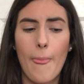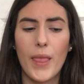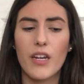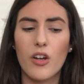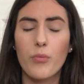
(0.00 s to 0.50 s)

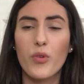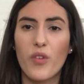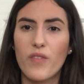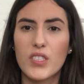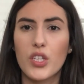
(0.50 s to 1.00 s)
Then it'll move
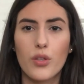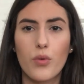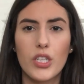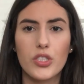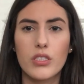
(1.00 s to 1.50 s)
over to the
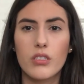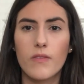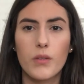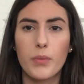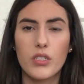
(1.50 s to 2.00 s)
questions
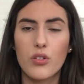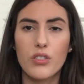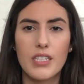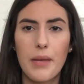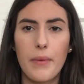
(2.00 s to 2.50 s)
of the personal
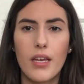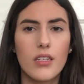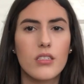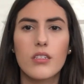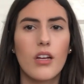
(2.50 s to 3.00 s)

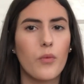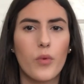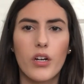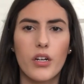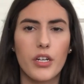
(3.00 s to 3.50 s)
statement and
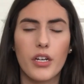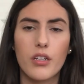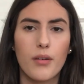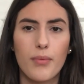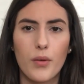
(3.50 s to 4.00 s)
where you're going
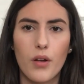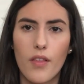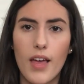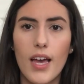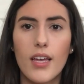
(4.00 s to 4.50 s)
to upload
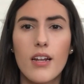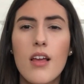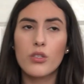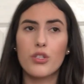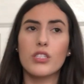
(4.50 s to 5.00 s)
all that.
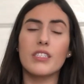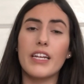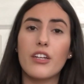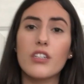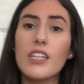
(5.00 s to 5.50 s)
So just
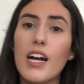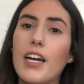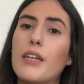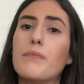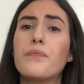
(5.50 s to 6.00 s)
take your
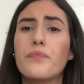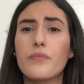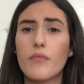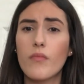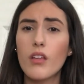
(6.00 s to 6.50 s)
time.
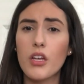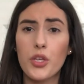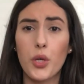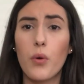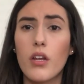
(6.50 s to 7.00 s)

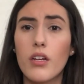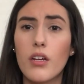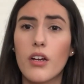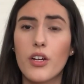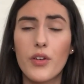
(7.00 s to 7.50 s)
You want
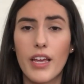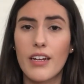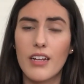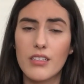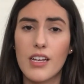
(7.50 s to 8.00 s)
to create
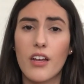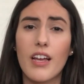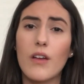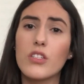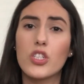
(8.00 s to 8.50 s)
an LTAC
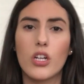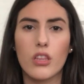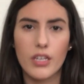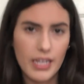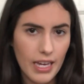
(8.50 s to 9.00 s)
account and start
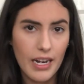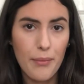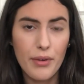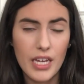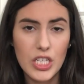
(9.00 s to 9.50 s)
looking at
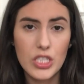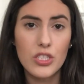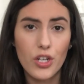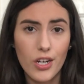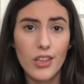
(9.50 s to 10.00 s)

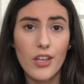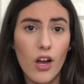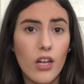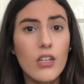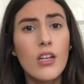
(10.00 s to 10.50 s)
applications early
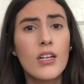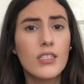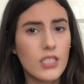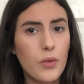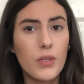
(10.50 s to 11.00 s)
on,
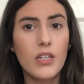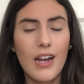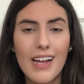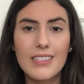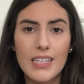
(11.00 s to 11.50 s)
see what they're
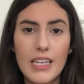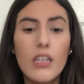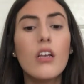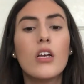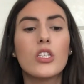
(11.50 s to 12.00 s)
asking,
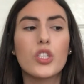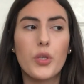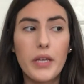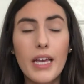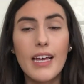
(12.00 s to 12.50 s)
so
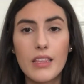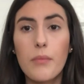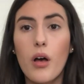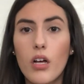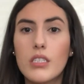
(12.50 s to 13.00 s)
you can get
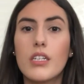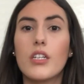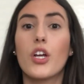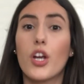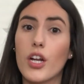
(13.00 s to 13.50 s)
them all
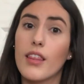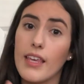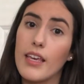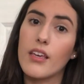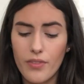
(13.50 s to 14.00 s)
done
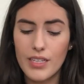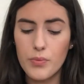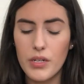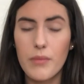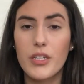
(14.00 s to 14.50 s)
early. That's
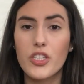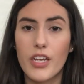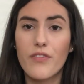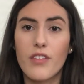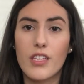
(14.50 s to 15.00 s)
pretty much
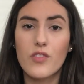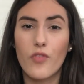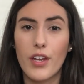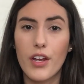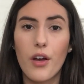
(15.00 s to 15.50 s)
it for this
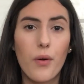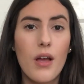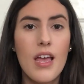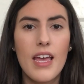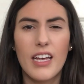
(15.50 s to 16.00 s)
video.
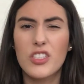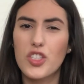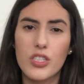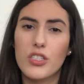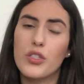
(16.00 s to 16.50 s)
It's
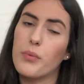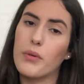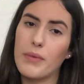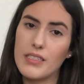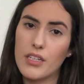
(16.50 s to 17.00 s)
just a super
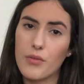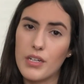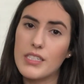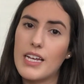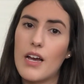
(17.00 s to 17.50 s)
basic
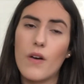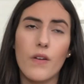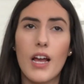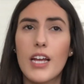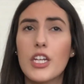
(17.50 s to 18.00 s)
rundown.
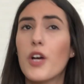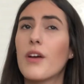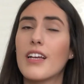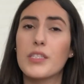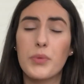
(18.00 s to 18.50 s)
I know
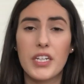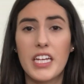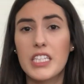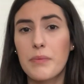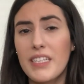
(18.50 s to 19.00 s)
it gets pretty
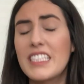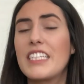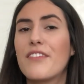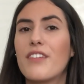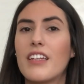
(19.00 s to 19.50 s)

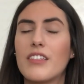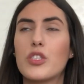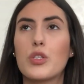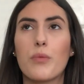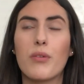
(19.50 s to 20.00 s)
expensive and it's
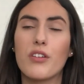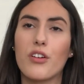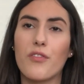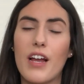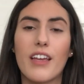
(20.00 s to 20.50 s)
super
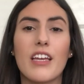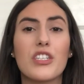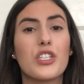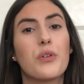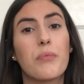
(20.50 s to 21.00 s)
nerve-wracking
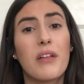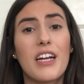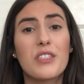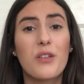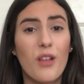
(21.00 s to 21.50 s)
to
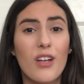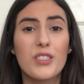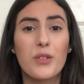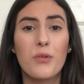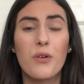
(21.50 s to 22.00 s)
apply to law
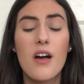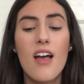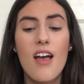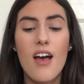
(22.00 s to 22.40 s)
school.